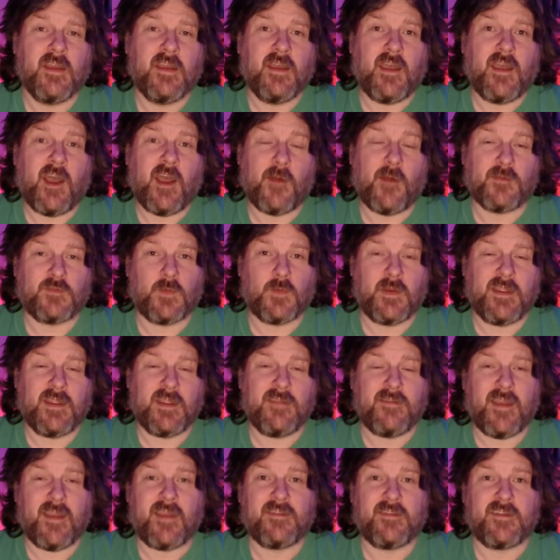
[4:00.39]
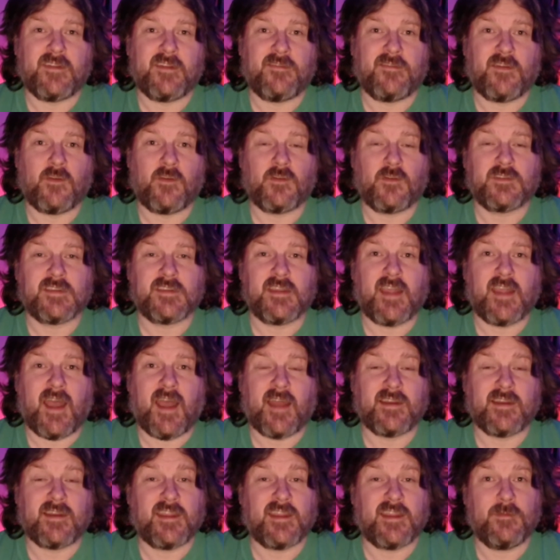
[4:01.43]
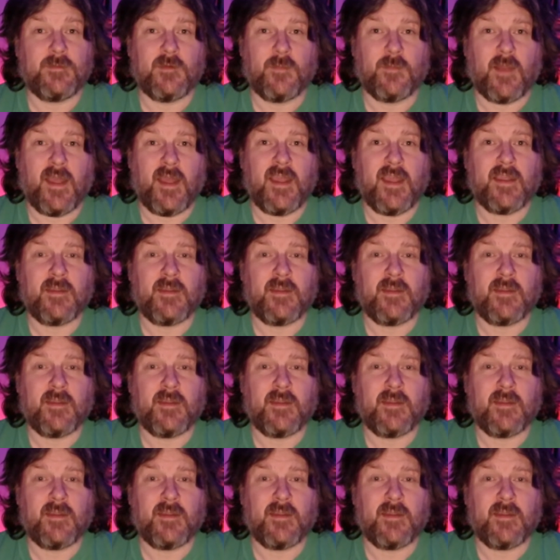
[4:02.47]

helped to alleviate the difficulty and keep you playing.